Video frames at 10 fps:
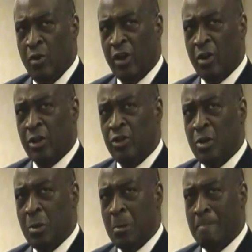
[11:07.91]
We're going
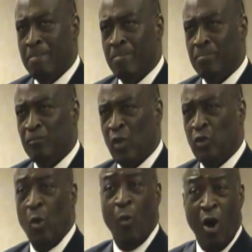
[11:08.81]
to do,
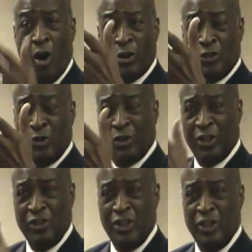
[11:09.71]
the walk is
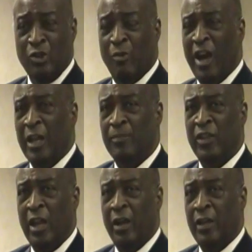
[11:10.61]
going to continue right
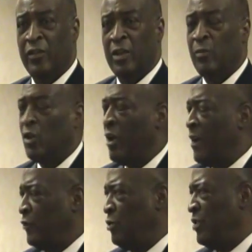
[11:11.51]
up there. And then we're
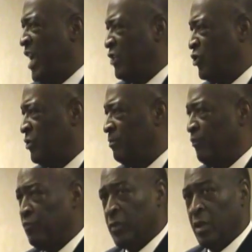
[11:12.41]
going to have New Nation.